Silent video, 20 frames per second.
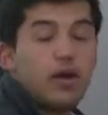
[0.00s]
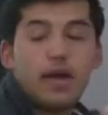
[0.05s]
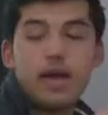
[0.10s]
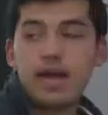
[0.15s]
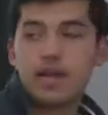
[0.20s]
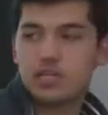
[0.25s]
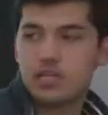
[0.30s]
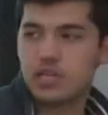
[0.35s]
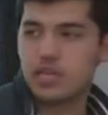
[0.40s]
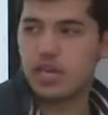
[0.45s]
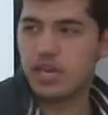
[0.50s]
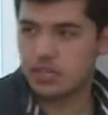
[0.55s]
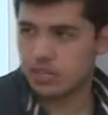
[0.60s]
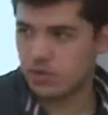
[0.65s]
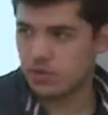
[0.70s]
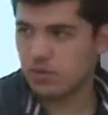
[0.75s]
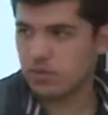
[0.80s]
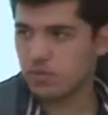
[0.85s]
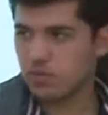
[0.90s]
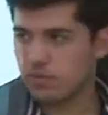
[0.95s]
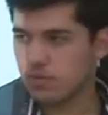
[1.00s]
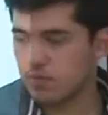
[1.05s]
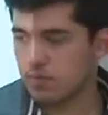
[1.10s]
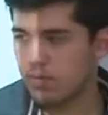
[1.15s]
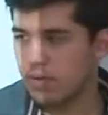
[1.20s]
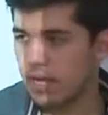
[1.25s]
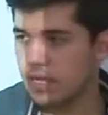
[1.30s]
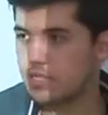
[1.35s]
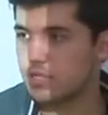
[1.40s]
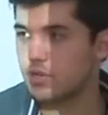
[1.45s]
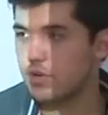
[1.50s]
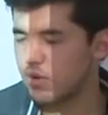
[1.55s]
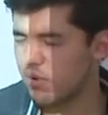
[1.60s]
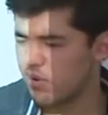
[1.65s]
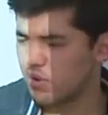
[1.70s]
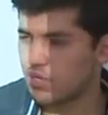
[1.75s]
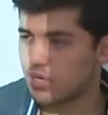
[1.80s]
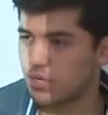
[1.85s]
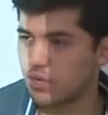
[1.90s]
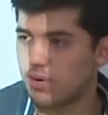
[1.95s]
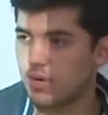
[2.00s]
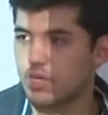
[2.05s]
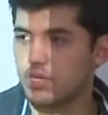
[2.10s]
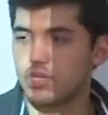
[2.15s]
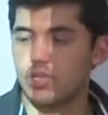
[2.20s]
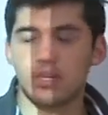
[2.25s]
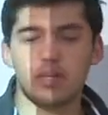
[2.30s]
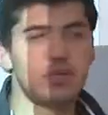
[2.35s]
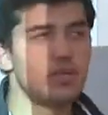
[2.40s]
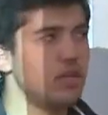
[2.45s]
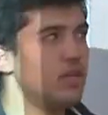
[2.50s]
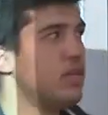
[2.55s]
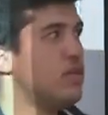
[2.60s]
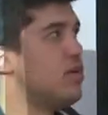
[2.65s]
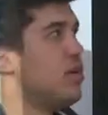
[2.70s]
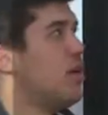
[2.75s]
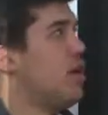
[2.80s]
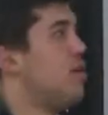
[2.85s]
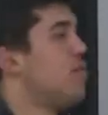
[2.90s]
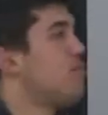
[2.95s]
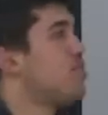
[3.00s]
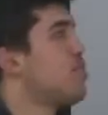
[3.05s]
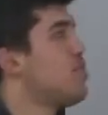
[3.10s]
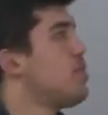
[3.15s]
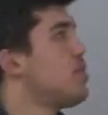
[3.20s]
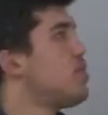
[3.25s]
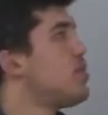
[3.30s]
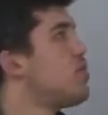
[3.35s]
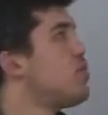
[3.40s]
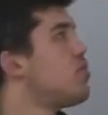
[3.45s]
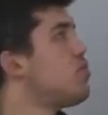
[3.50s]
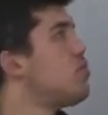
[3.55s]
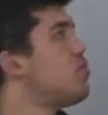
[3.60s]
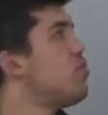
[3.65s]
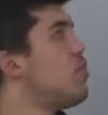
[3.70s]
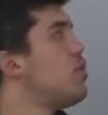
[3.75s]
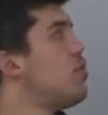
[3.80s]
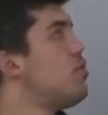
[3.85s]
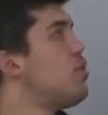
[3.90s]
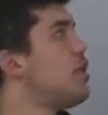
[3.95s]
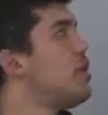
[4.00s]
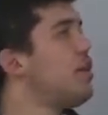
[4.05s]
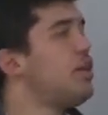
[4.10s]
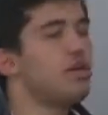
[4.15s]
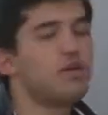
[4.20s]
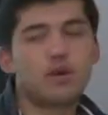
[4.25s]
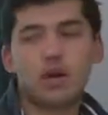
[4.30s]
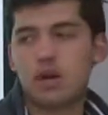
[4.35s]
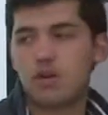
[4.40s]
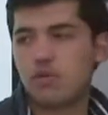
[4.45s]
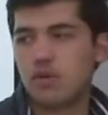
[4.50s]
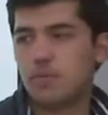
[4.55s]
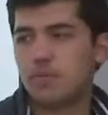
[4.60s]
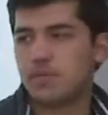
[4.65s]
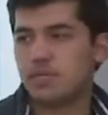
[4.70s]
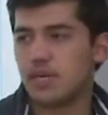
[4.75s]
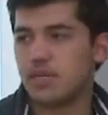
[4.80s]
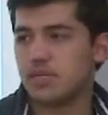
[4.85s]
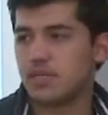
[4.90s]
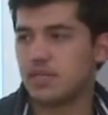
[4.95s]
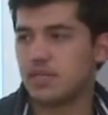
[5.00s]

actually, yeah, to answer your original question, we here are representing